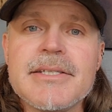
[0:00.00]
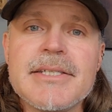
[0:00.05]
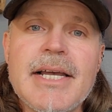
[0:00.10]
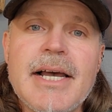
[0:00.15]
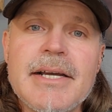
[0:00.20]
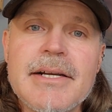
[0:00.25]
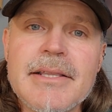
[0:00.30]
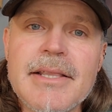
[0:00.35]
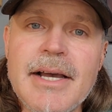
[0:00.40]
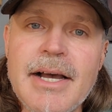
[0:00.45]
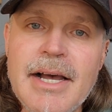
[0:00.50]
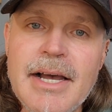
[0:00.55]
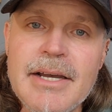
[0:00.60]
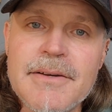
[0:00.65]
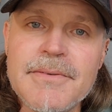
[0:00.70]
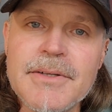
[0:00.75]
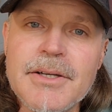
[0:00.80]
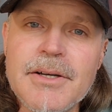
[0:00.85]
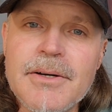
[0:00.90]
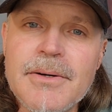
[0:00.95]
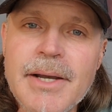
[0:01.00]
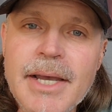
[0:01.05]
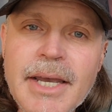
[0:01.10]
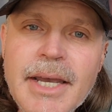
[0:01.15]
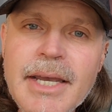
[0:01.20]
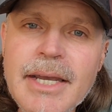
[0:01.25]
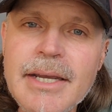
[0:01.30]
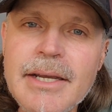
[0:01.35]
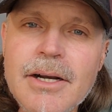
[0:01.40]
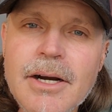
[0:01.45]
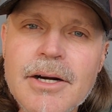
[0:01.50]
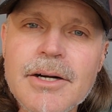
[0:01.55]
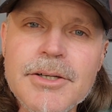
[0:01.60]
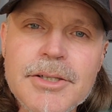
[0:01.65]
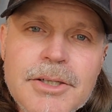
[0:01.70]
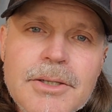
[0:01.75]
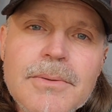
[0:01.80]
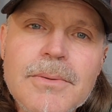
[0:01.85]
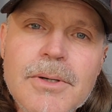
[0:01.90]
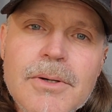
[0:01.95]
side of the hive and go, hey, are
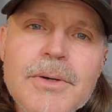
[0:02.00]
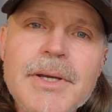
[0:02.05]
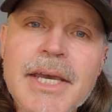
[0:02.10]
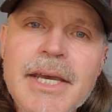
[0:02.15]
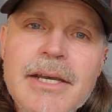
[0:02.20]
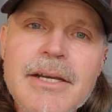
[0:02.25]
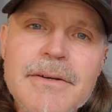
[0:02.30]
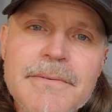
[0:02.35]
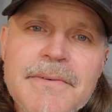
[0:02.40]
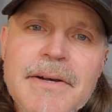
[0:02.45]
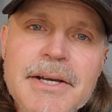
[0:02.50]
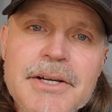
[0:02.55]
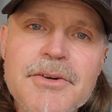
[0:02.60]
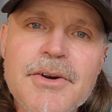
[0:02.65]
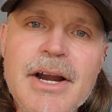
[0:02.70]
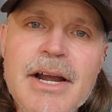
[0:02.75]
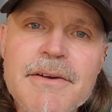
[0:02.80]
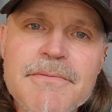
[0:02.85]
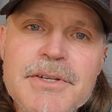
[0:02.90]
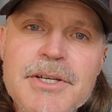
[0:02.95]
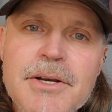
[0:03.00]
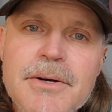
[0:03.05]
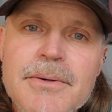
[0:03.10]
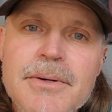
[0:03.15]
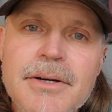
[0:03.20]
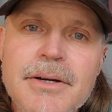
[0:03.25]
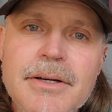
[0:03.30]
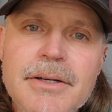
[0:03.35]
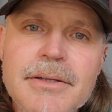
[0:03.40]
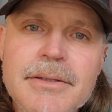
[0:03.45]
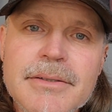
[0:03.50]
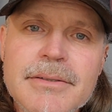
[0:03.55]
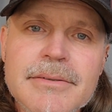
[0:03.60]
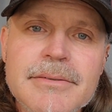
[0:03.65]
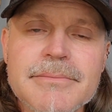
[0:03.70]
you okay if I graft yogurt?